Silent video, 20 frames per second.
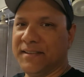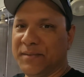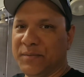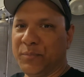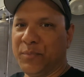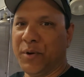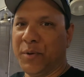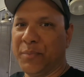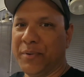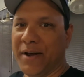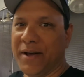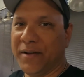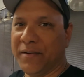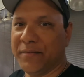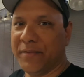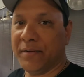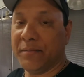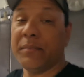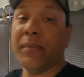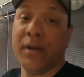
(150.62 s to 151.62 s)
pretty proud of
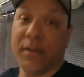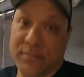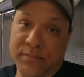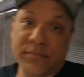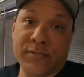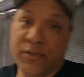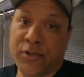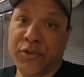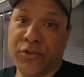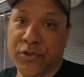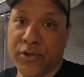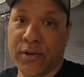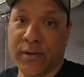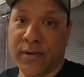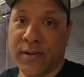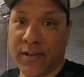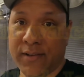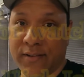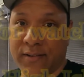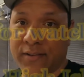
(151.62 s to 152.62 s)
it, but you should
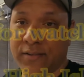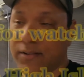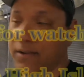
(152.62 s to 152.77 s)
because he's